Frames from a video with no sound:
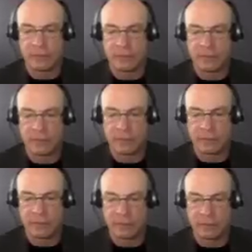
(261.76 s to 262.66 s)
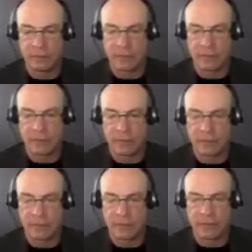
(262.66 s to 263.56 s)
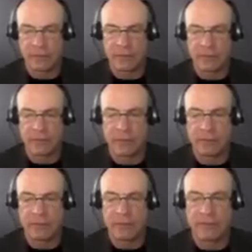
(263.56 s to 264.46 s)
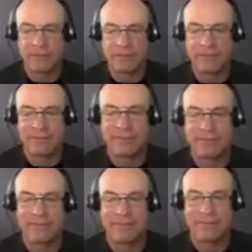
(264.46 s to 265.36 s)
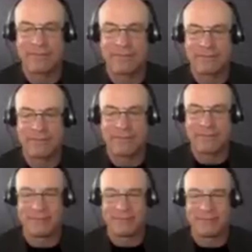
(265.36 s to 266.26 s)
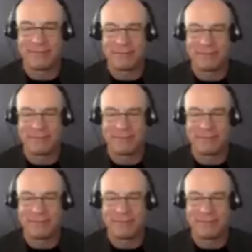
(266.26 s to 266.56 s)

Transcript: (silent)